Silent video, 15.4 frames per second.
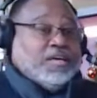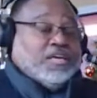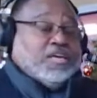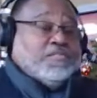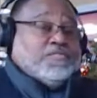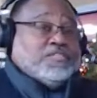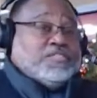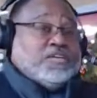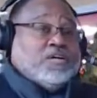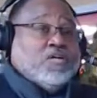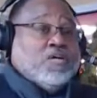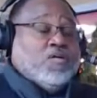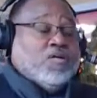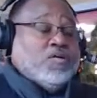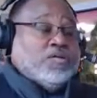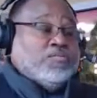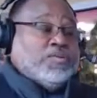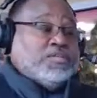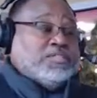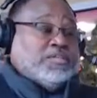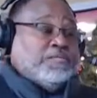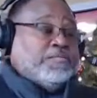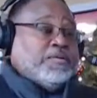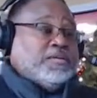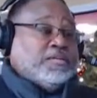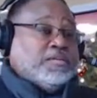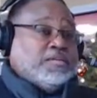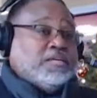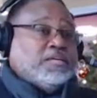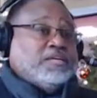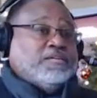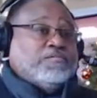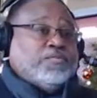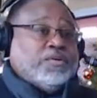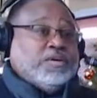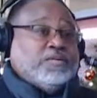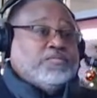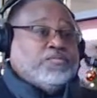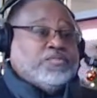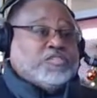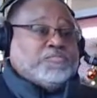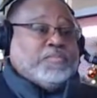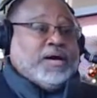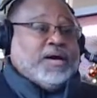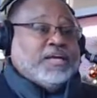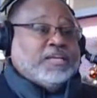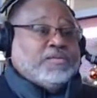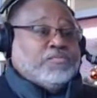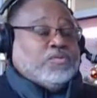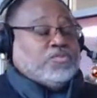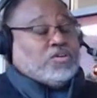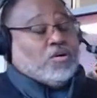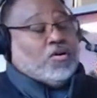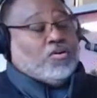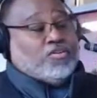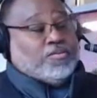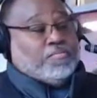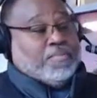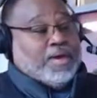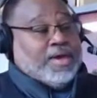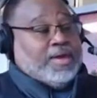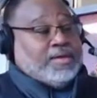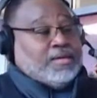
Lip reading: Give us a call. If we respond, we'll call you back.